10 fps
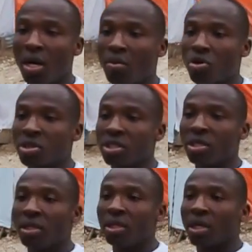
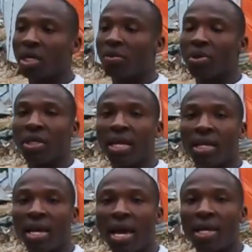Mostly the company that
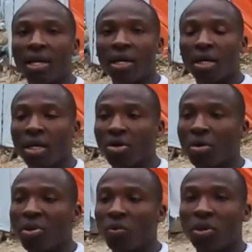they had an
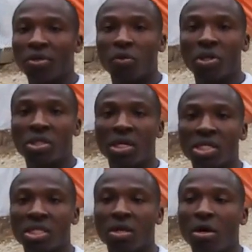agreement with was
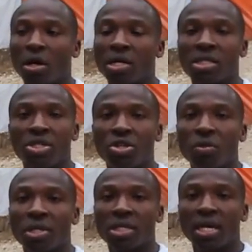CRS and
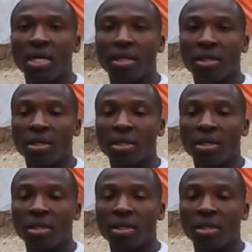USAID.